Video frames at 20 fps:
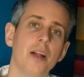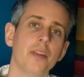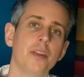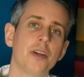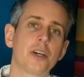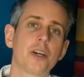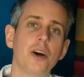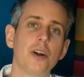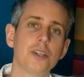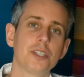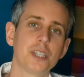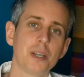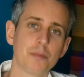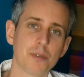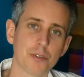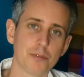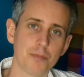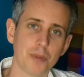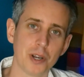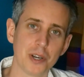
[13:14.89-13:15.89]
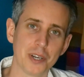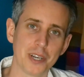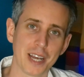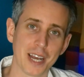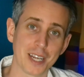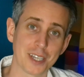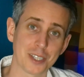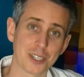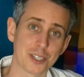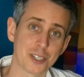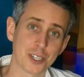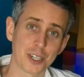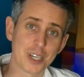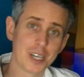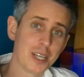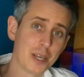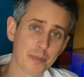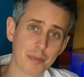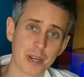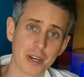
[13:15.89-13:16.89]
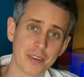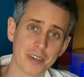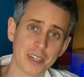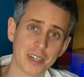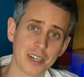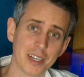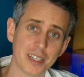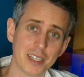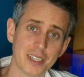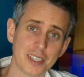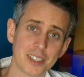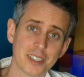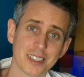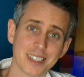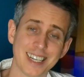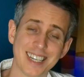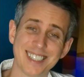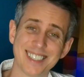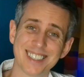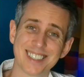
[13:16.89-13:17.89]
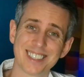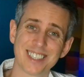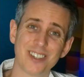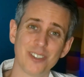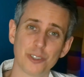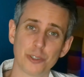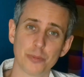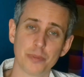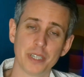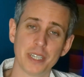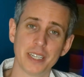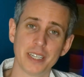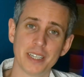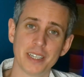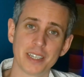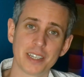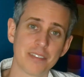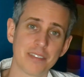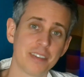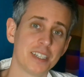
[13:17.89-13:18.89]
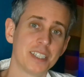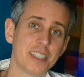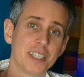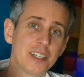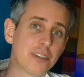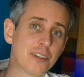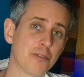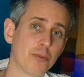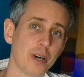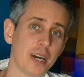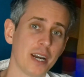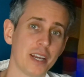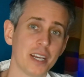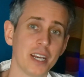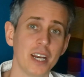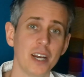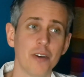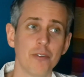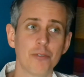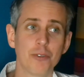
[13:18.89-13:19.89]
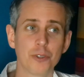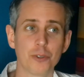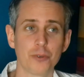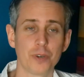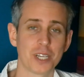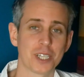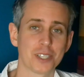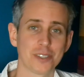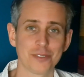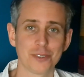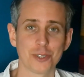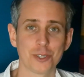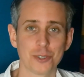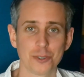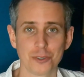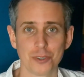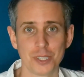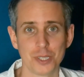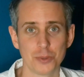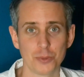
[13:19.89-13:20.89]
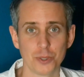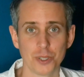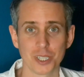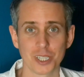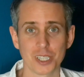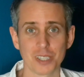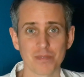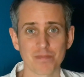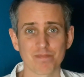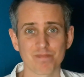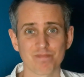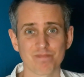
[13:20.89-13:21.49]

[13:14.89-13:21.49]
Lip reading: The concept of Mondas suddenly appearing like this isn't sold to me in a convincing enough way for the rest of the story to work.